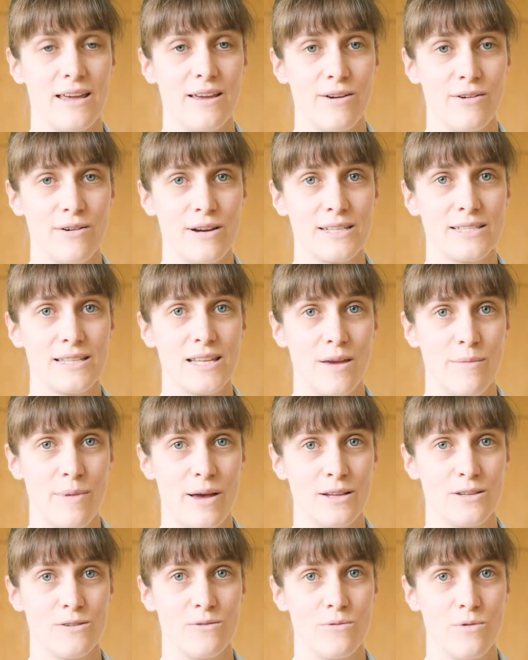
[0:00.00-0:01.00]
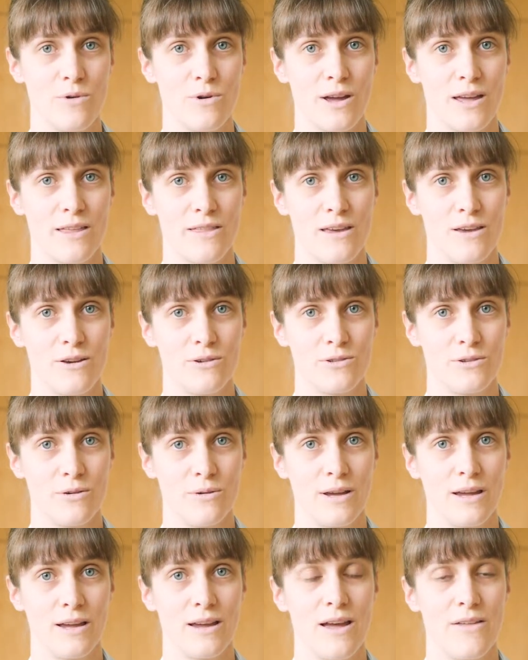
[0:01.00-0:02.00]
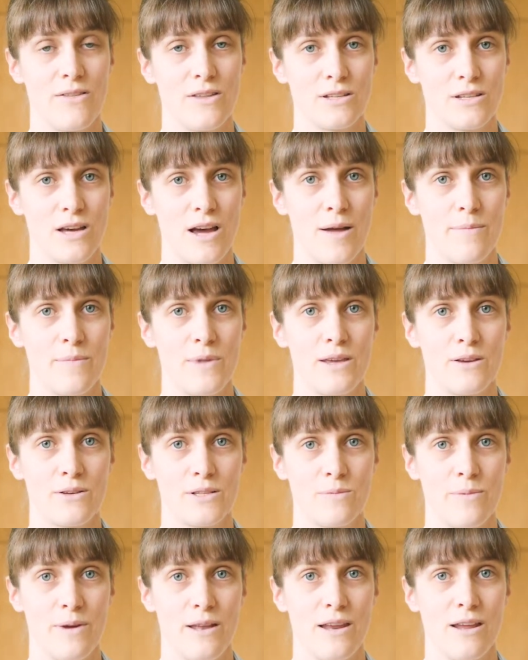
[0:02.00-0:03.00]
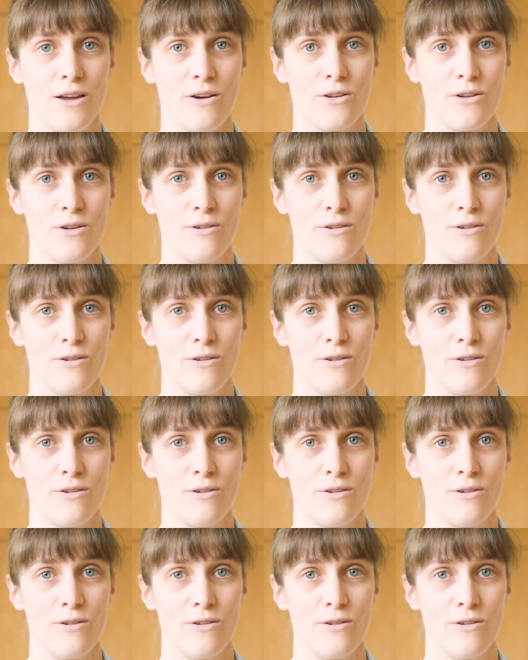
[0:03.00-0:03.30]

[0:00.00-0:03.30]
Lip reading: increase the amount of walking that you're doing and the time that you're spending on